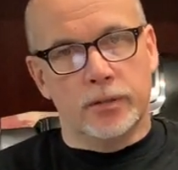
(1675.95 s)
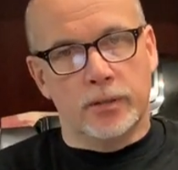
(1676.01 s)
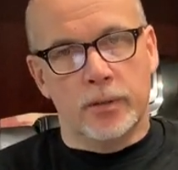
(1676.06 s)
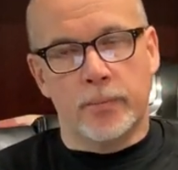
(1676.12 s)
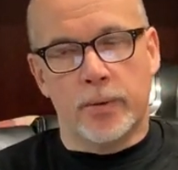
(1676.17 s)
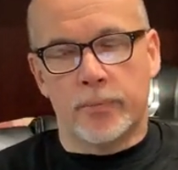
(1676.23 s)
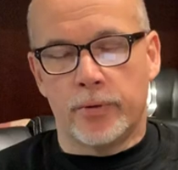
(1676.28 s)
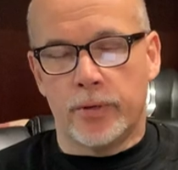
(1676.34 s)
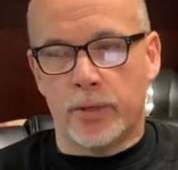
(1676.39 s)
I
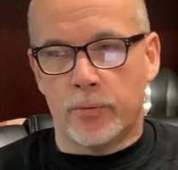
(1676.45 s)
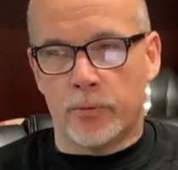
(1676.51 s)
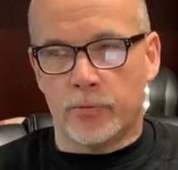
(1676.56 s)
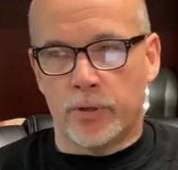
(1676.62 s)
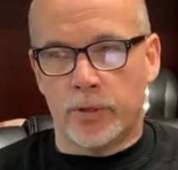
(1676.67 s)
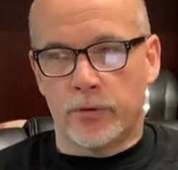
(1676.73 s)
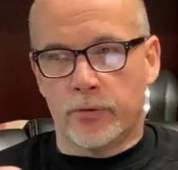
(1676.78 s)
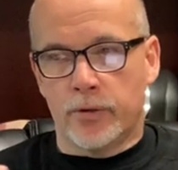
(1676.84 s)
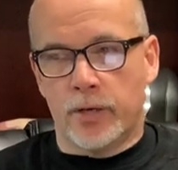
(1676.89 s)
remember they were
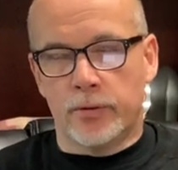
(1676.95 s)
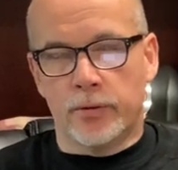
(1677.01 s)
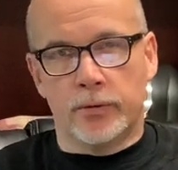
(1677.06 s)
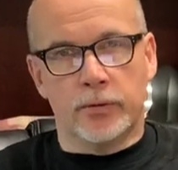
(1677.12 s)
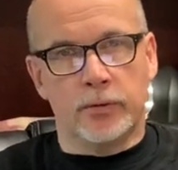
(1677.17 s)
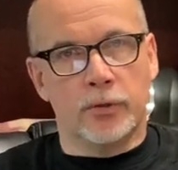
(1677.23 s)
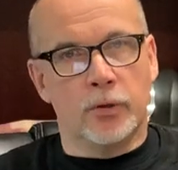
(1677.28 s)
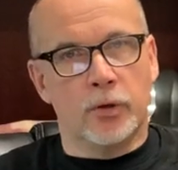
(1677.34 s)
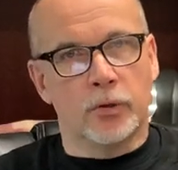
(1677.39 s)
running around
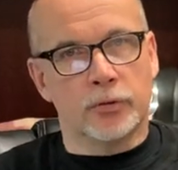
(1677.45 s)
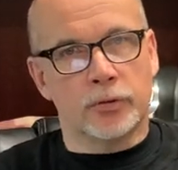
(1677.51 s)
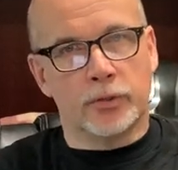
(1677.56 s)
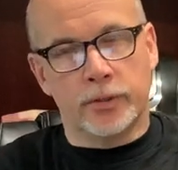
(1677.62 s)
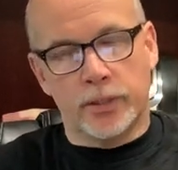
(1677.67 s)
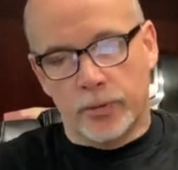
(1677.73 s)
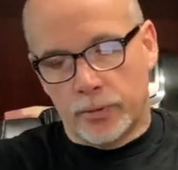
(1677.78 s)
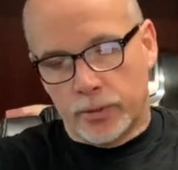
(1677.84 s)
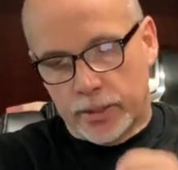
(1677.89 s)
the altar
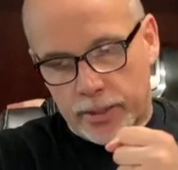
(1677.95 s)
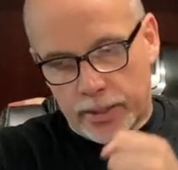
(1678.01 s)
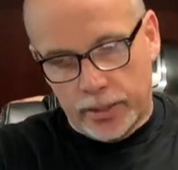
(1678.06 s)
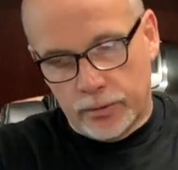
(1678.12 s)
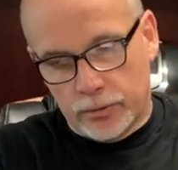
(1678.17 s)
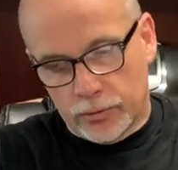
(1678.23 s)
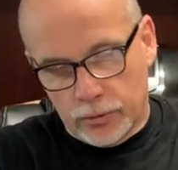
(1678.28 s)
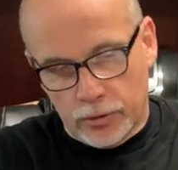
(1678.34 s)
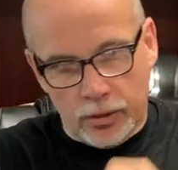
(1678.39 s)
and they were
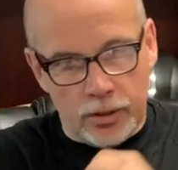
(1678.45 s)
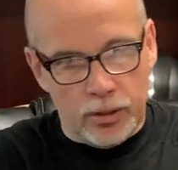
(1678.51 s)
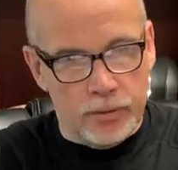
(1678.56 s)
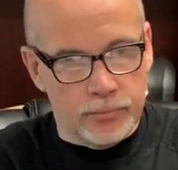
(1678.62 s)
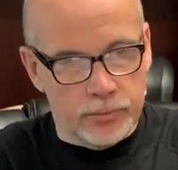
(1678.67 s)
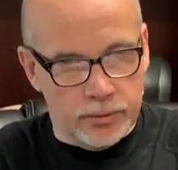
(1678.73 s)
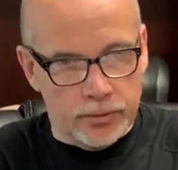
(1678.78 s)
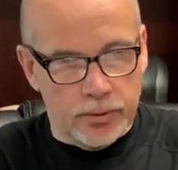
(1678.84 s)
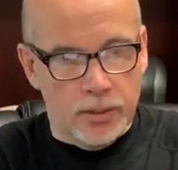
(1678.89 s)
cutting their
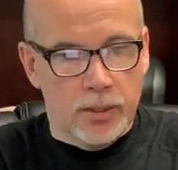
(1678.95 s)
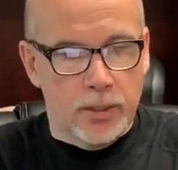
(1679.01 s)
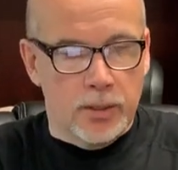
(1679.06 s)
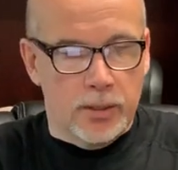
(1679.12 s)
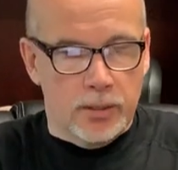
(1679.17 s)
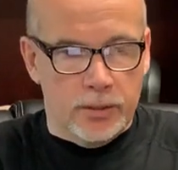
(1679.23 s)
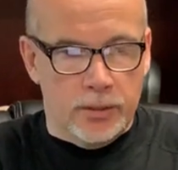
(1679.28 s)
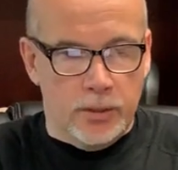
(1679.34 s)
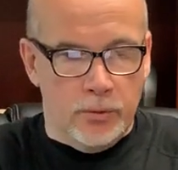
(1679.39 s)
arms and,
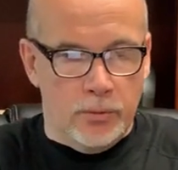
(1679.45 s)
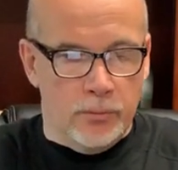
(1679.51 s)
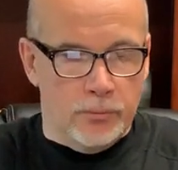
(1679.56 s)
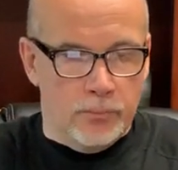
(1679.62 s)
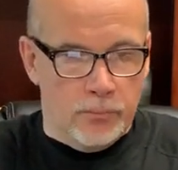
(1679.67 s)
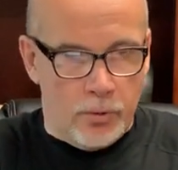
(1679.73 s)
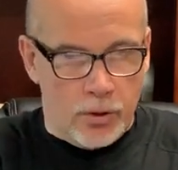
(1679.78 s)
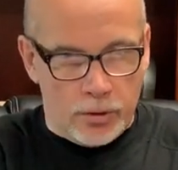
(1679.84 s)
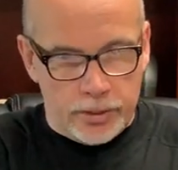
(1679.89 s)
you know,
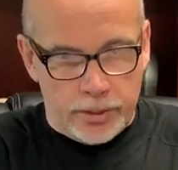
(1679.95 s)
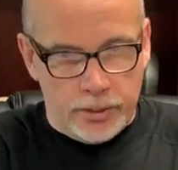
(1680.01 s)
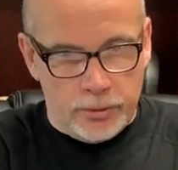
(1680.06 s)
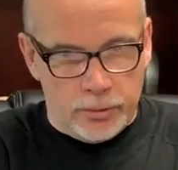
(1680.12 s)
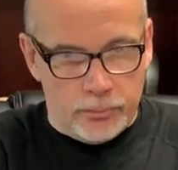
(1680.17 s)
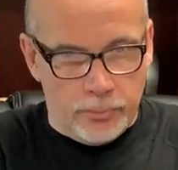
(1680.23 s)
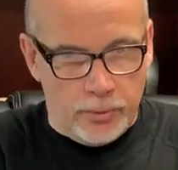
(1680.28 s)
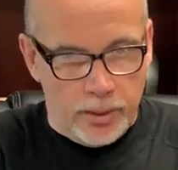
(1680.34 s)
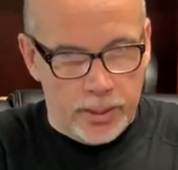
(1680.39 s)
marking
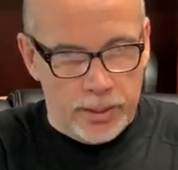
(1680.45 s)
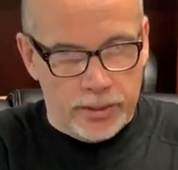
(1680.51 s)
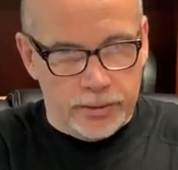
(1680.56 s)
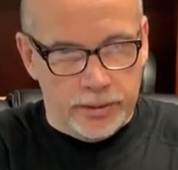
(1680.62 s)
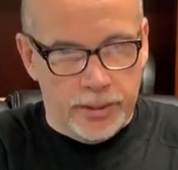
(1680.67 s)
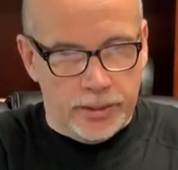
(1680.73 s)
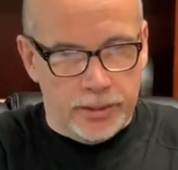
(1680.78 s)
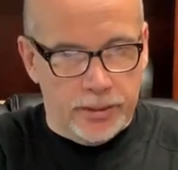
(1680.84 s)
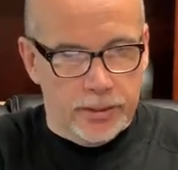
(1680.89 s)
their bodies.
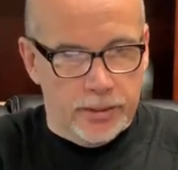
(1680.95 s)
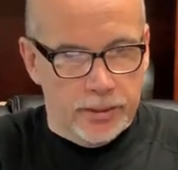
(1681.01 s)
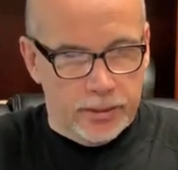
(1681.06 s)
Like,